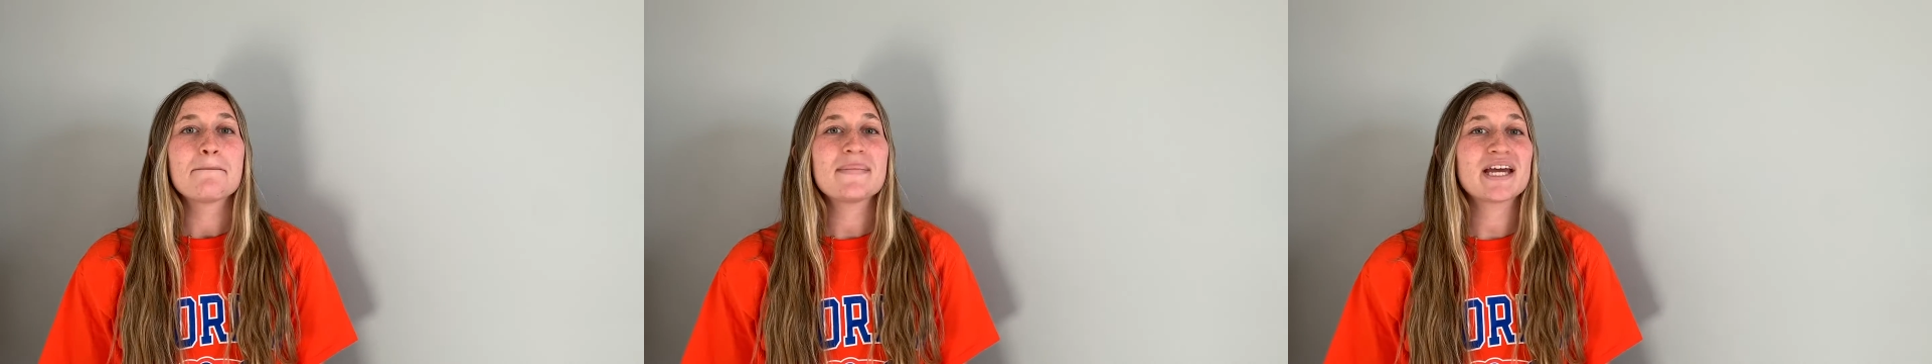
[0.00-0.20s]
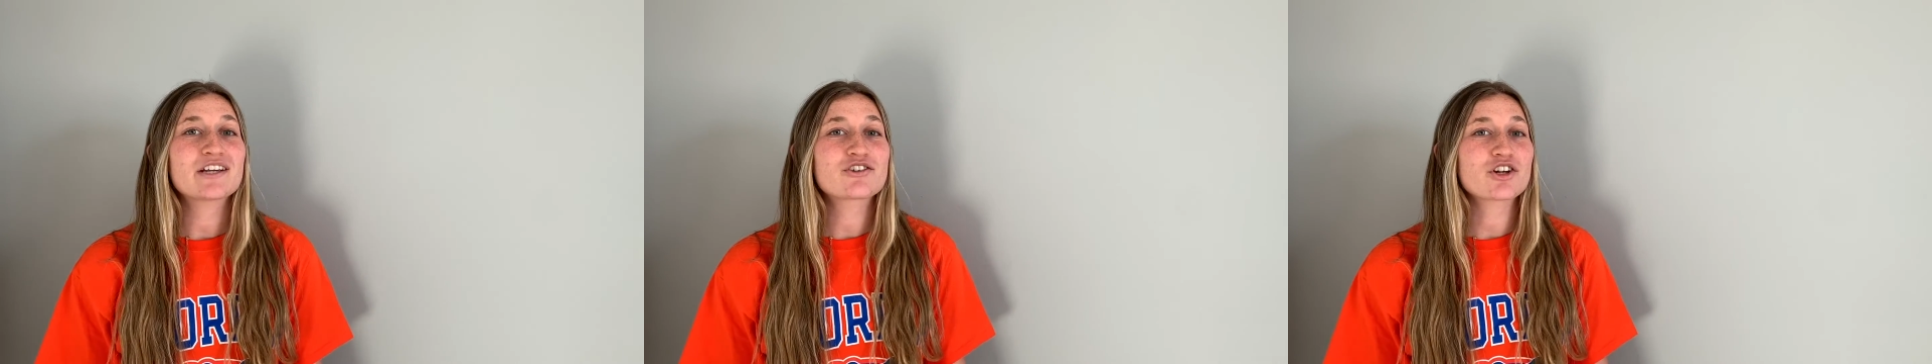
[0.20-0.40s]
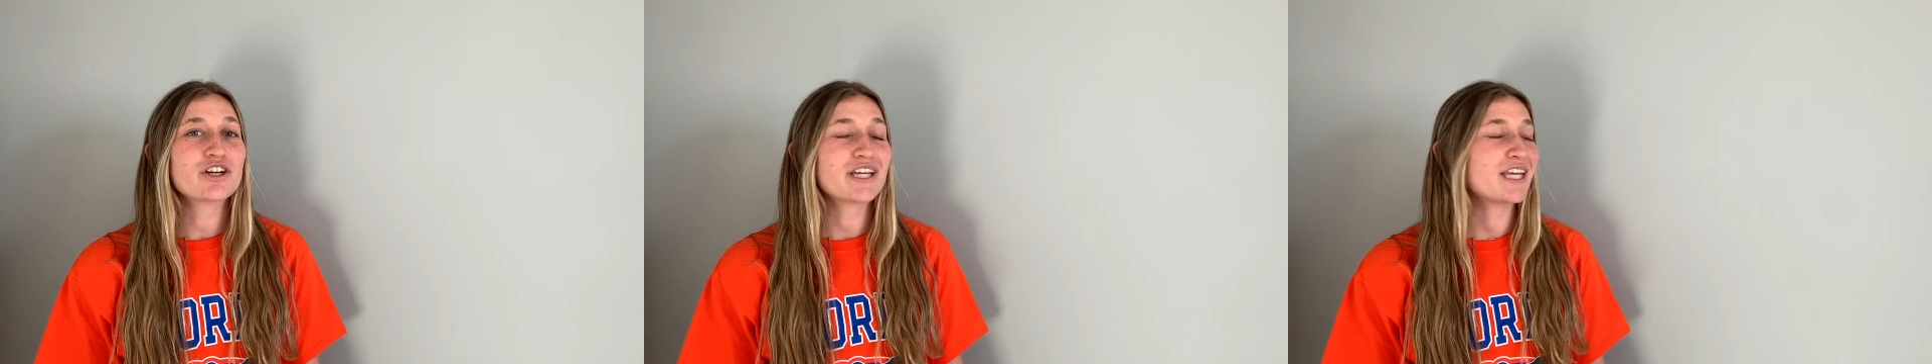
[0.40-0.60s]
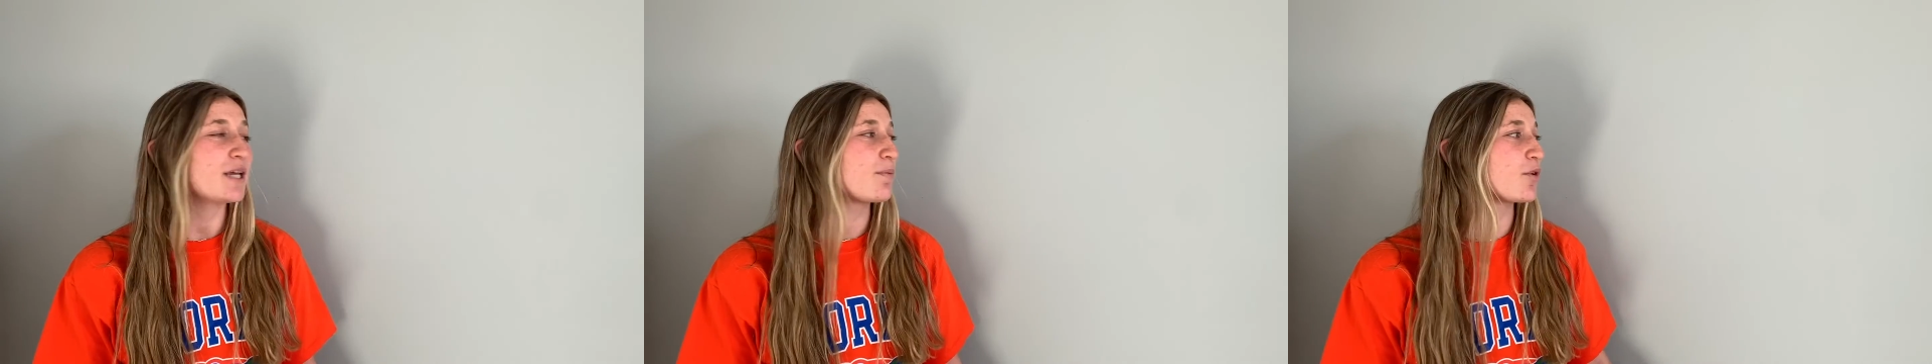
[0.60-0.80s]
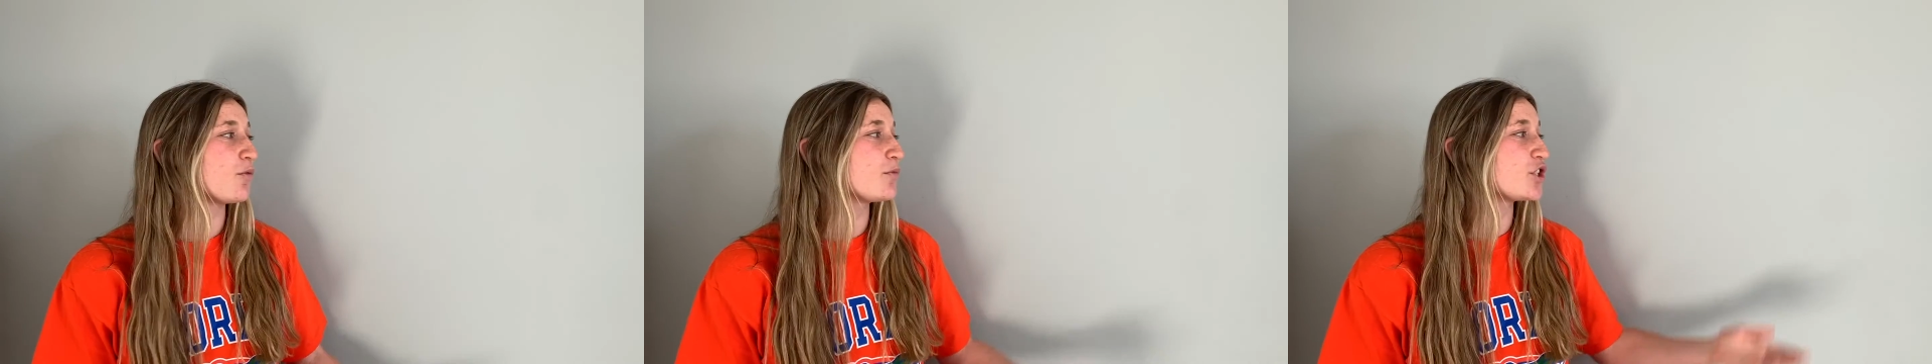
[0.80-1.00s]
Make sure to
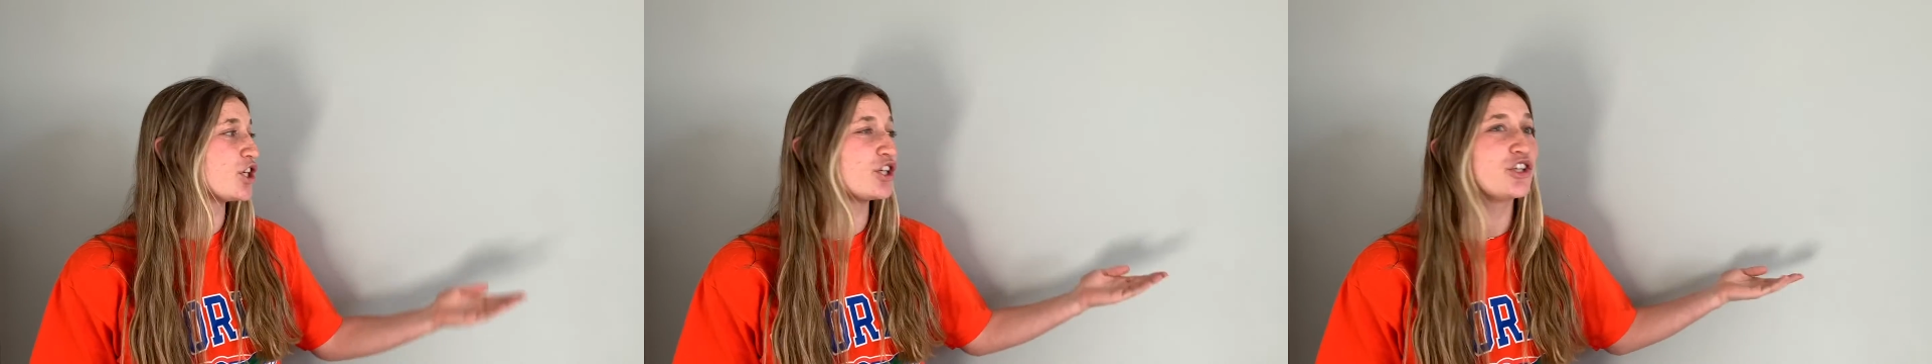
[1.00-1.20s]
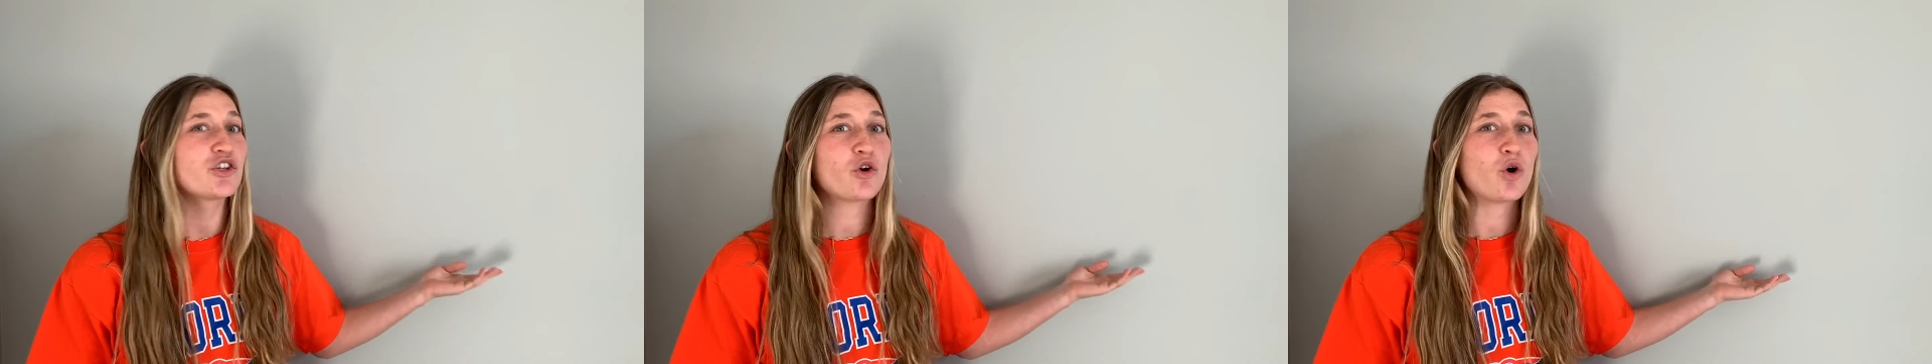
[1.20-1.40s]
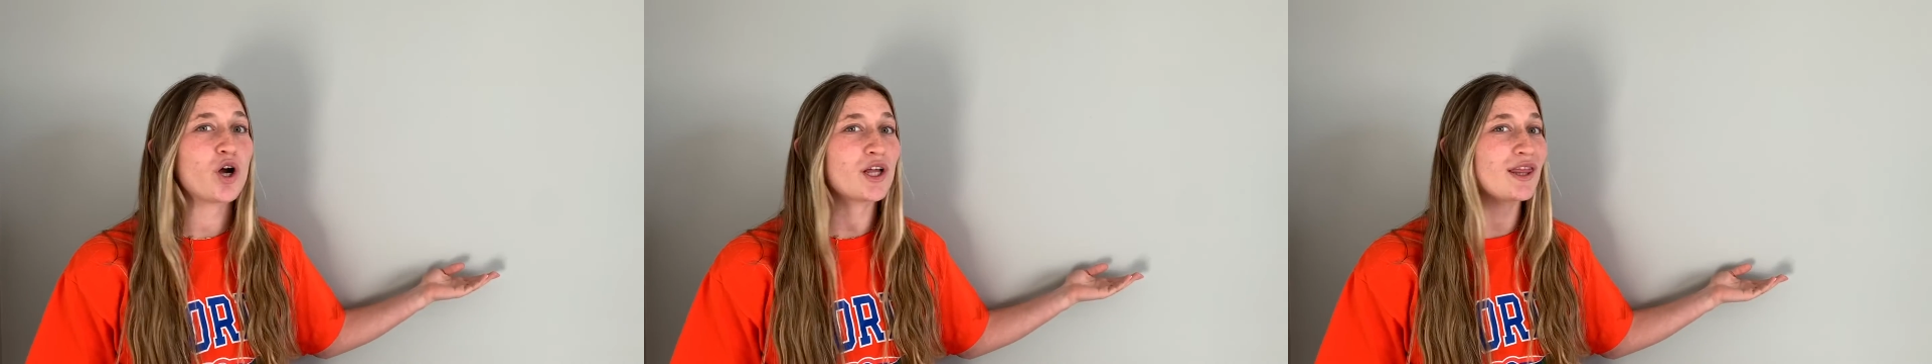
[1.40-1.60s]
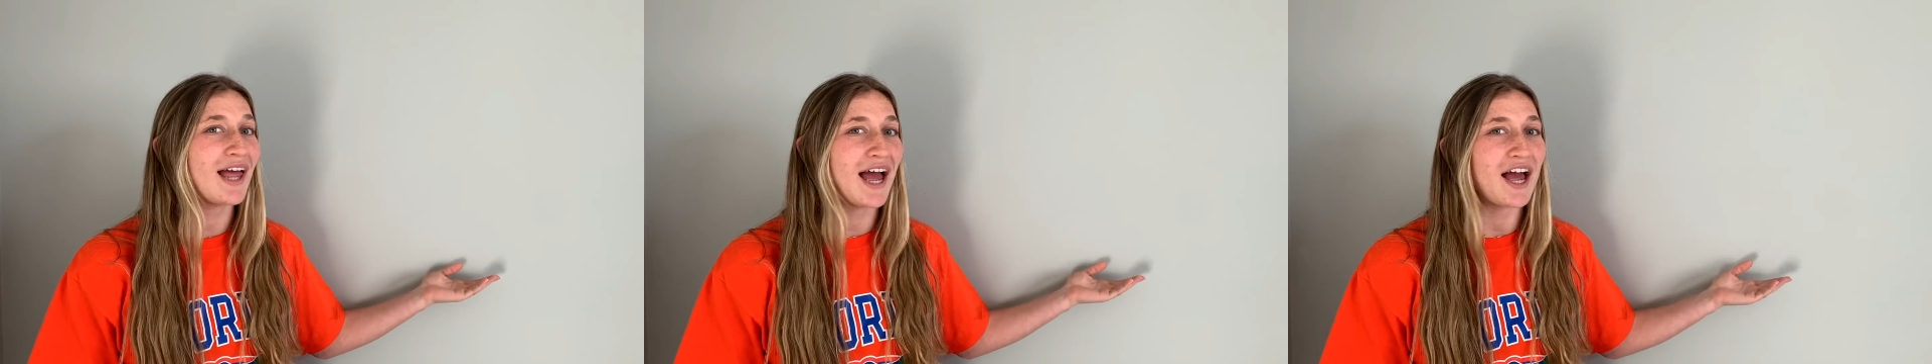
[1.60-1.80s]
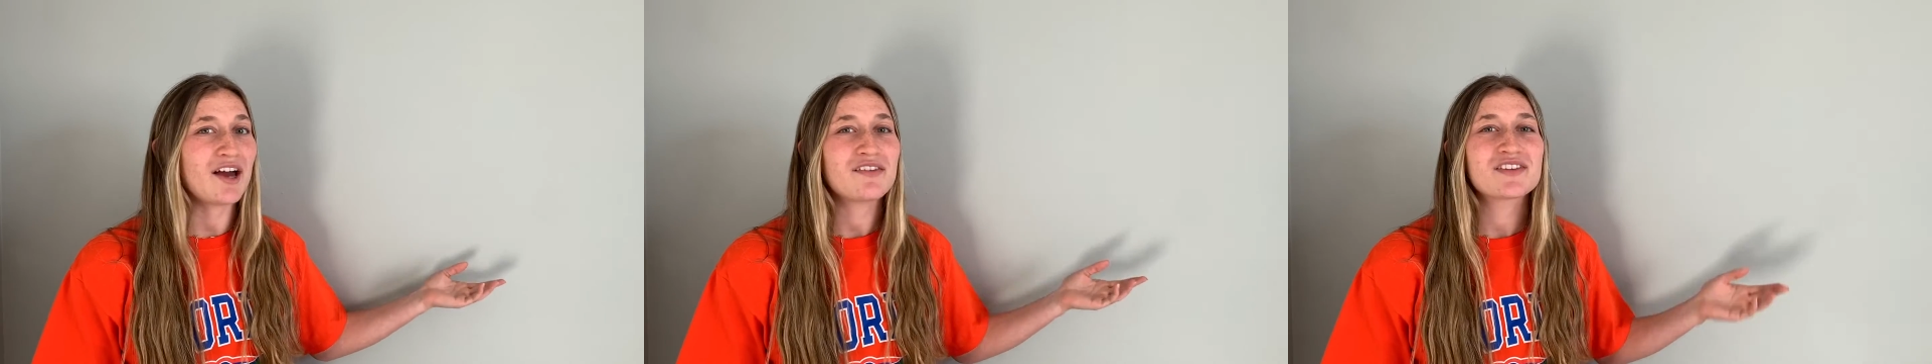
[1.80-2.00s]
keep room to your
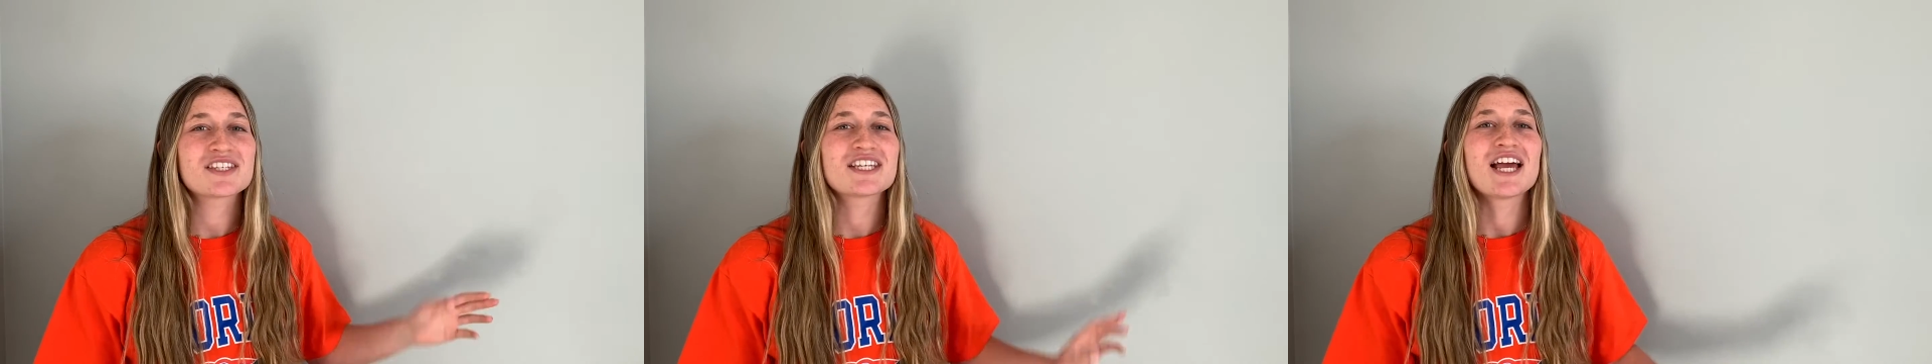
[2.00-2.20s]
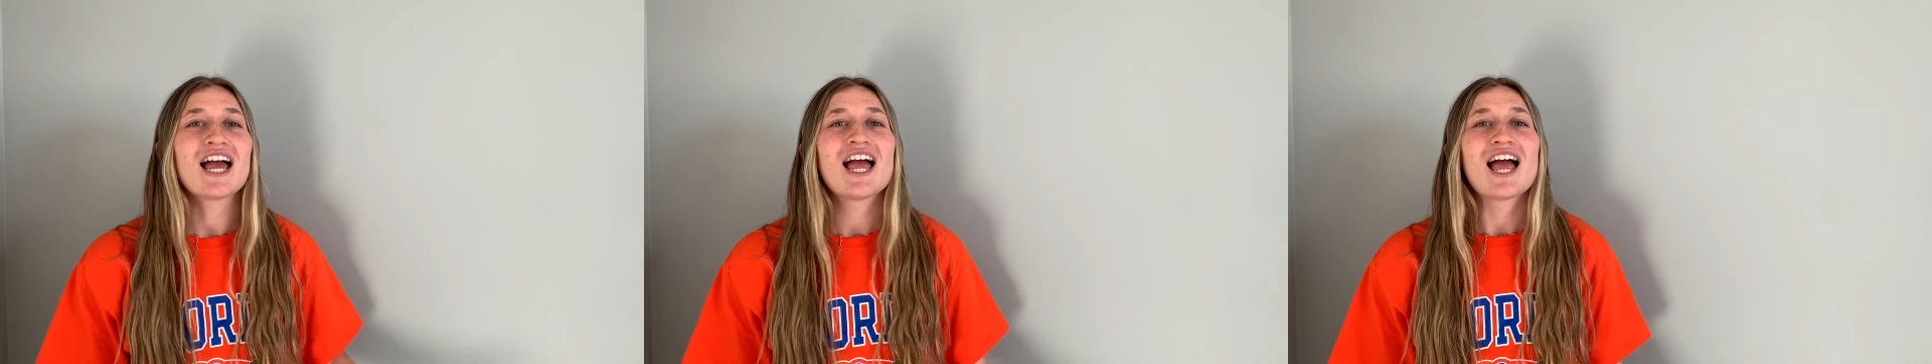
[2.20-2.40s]
left,